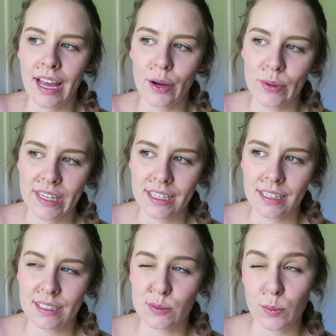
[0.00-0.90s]
Our wedding
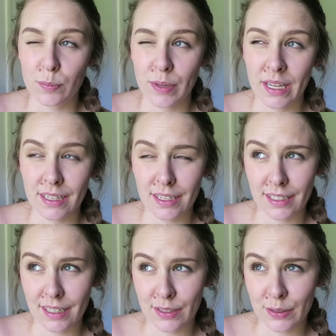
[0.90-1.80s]
colours were pink,
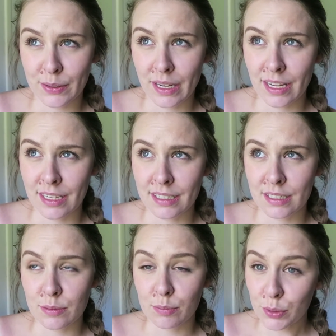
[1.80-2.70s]
yellow
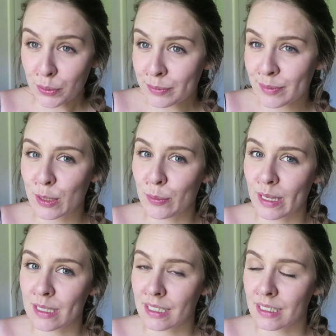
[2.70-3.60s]
and blue, so
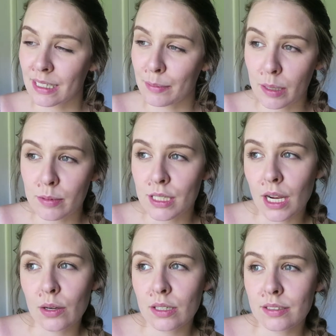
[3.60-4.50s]
basically a baby
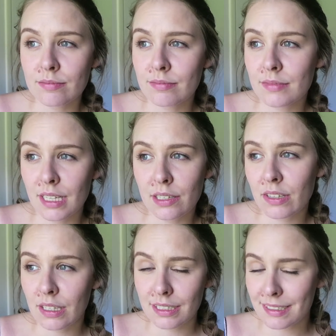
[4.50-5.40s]
shower set
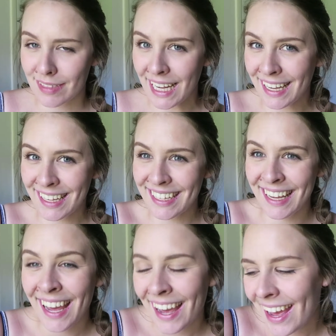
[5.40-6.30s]
of colours.
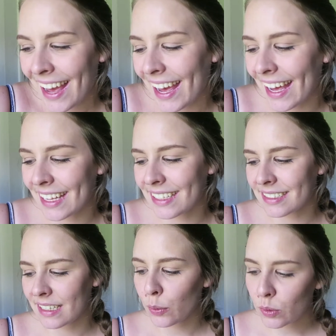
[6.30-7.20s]

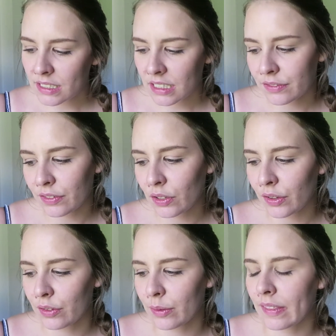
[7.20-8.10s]
And I was going to
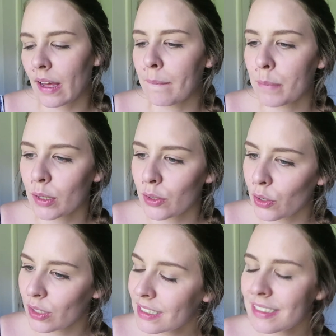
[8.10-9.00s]
follow through with that, but
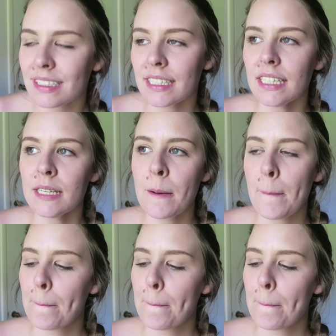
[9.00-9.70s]
honestly